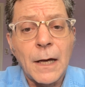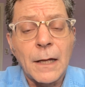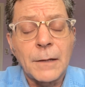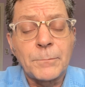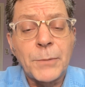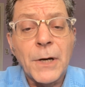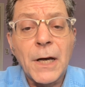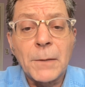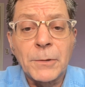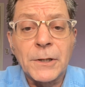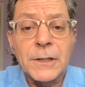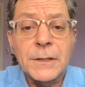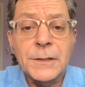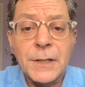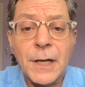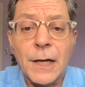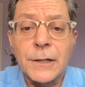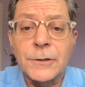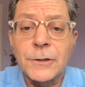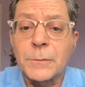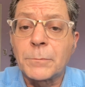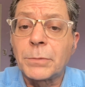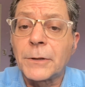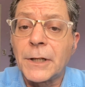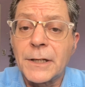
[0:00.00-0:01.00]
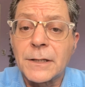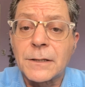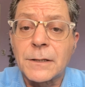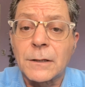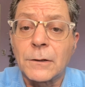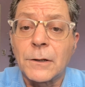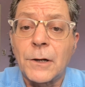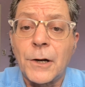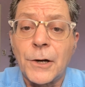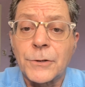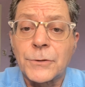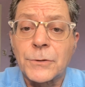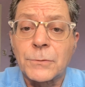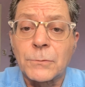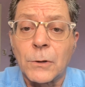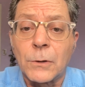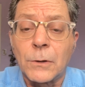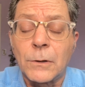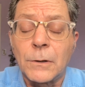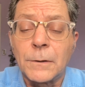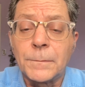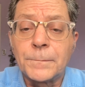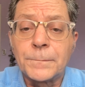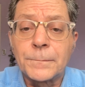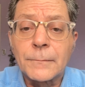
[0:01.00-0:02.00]
public sector plays a large
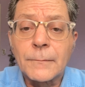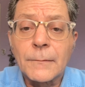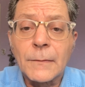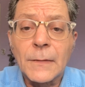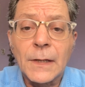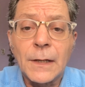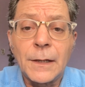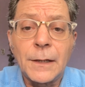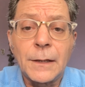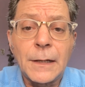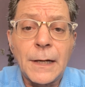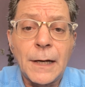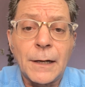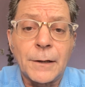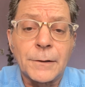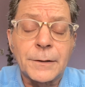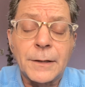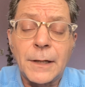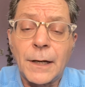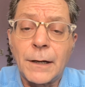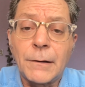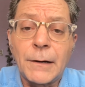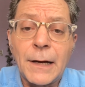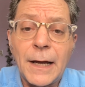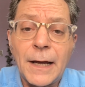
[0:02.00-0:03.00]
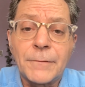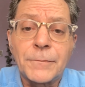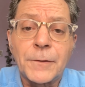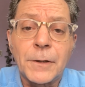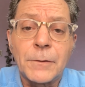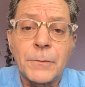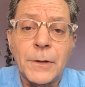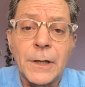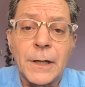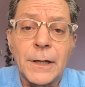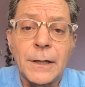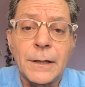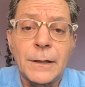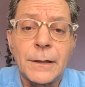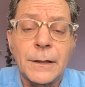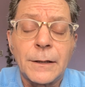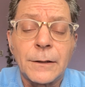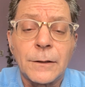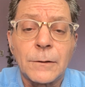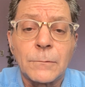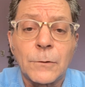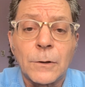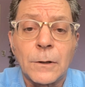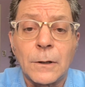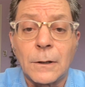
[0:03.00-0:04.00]
role in healthcare everywhere in
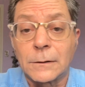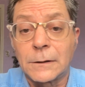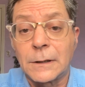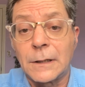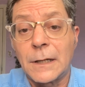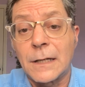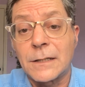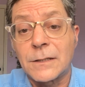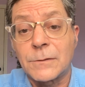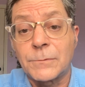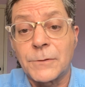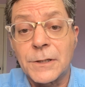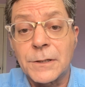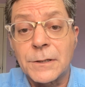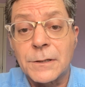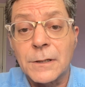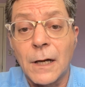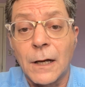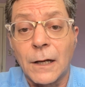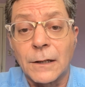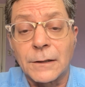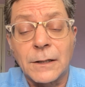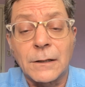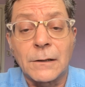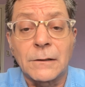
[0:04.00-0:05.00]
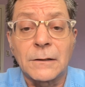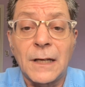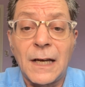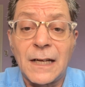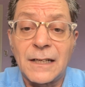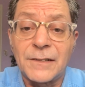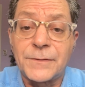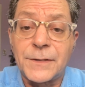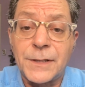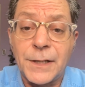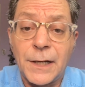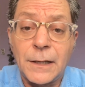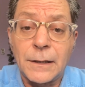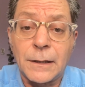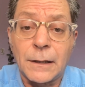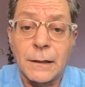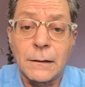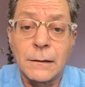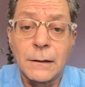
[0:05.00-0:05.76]
the world. And as a result, there are a lot of data